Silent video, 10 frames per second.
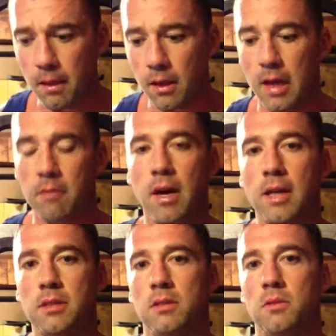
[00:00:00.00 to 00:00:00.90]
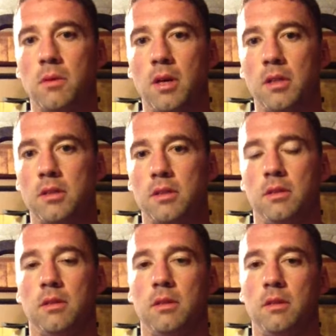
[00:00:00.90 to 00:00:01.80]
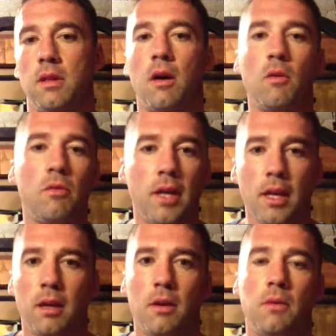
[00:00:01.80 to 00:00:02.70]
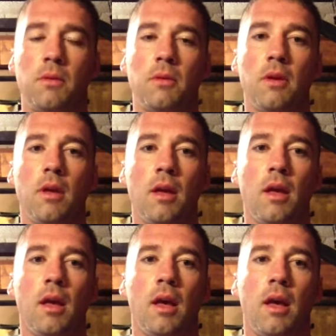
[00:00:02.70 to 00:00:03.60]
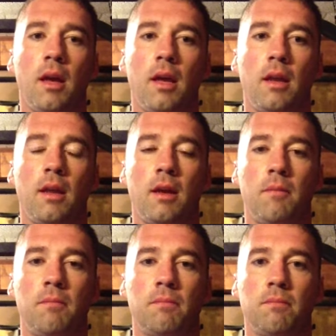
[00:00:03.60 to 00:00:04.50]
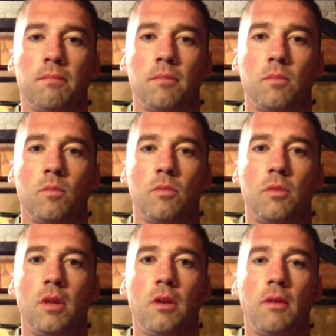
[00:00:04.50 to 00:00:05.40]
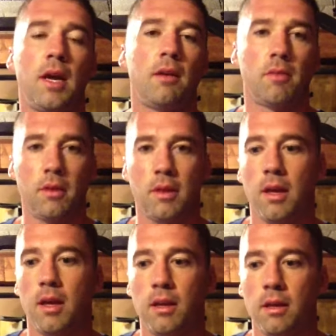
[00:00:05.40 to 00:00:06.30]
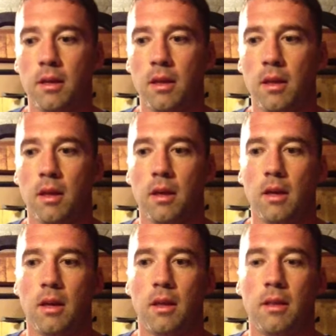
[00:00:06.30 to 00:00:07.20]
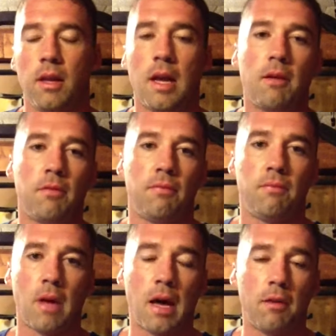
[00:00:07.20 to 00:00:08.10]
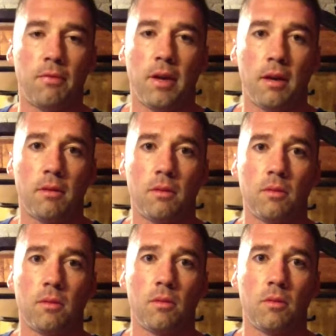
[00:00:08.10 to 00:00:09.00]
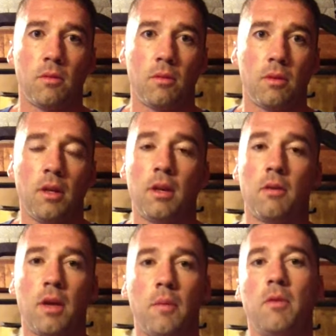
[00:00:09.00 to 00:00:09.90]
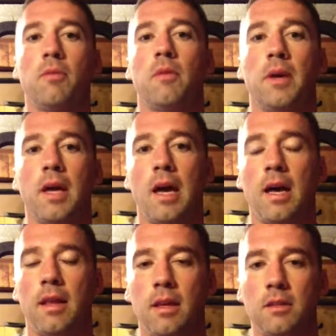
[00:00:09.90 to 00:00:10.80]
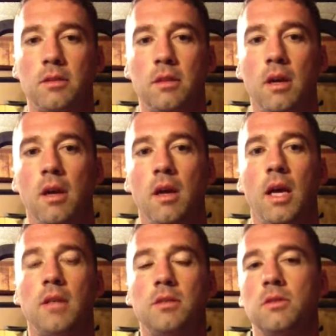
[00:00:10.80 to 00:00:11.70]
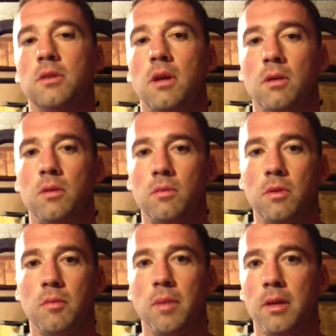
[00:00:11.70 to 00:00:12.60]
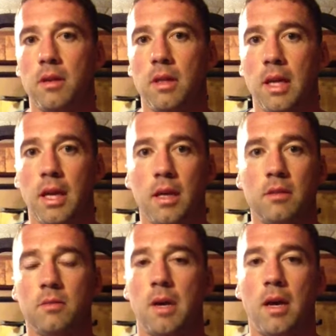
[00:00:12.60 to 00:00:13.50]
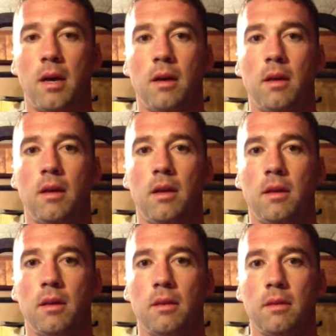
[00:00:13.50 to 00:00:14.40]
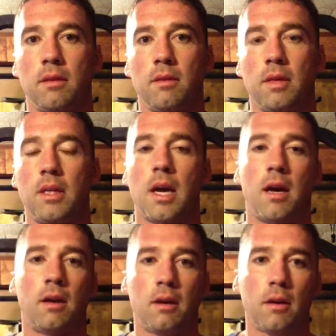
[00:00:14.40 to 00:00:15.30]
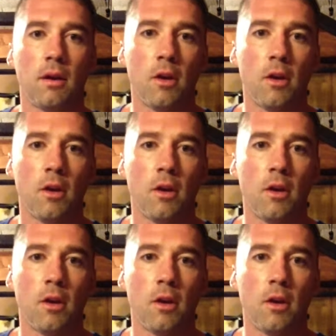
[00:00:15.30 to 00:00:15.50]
I advise you to watch the whole video and do everything that I've found. Coming from a guy that has struggled with building legs my entire